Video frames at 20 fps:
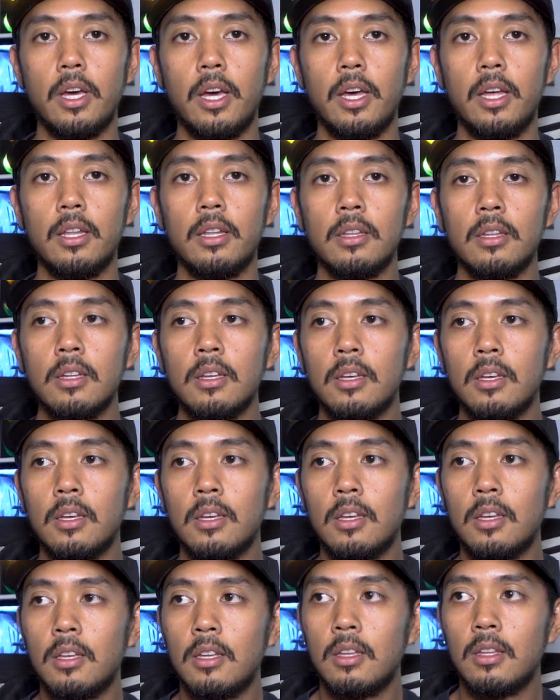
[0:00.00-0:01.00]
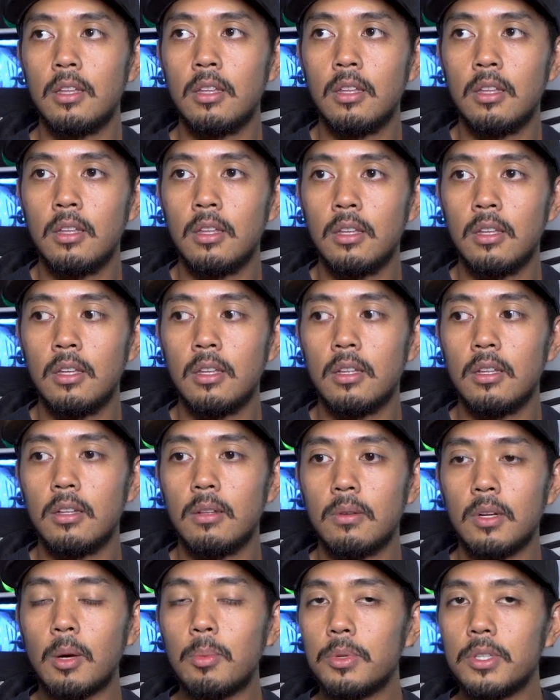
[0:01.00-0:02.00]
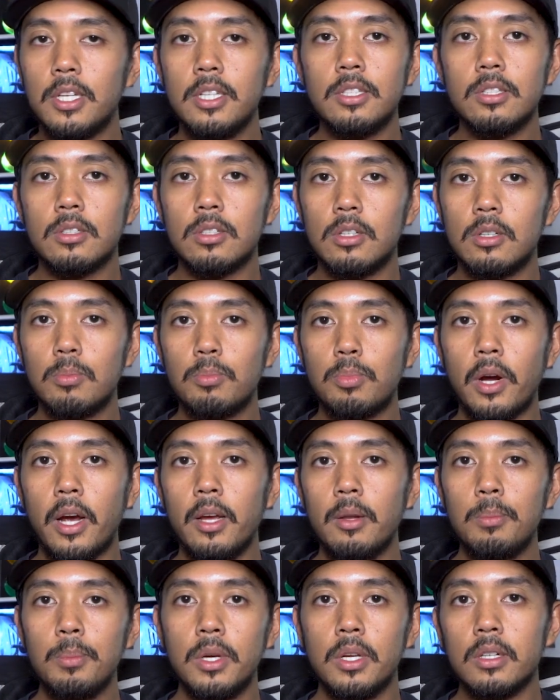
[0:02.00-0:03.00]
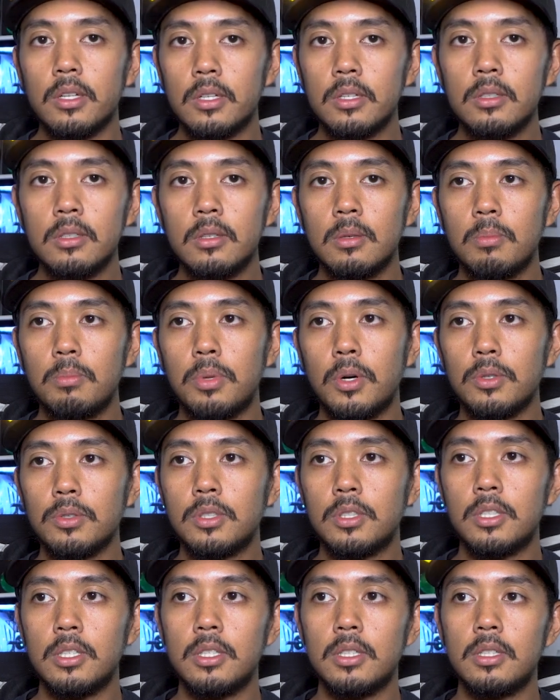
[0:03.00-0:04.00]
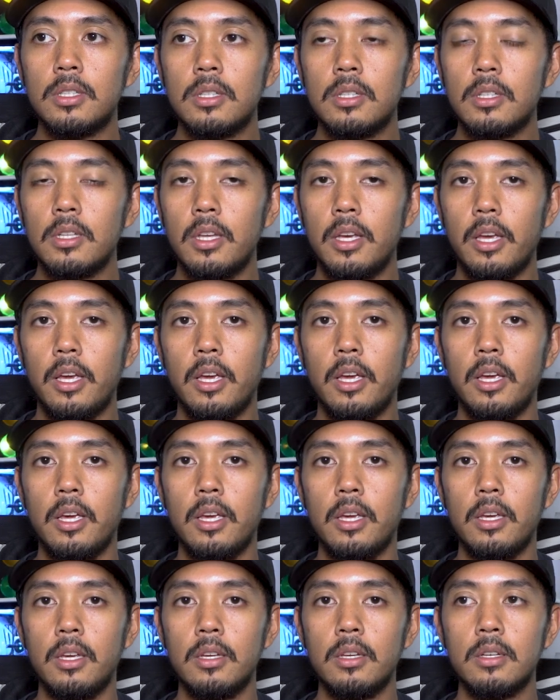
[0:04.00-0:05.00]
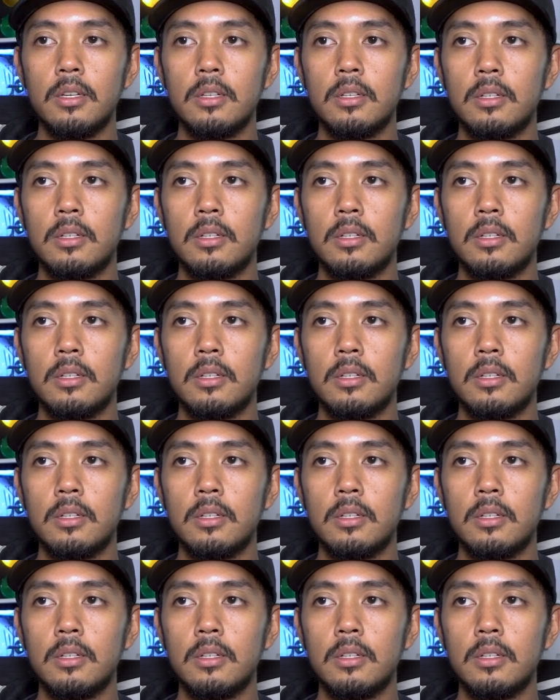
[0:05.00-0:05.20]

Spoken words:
And a couple days ago, Pratt Miller posted a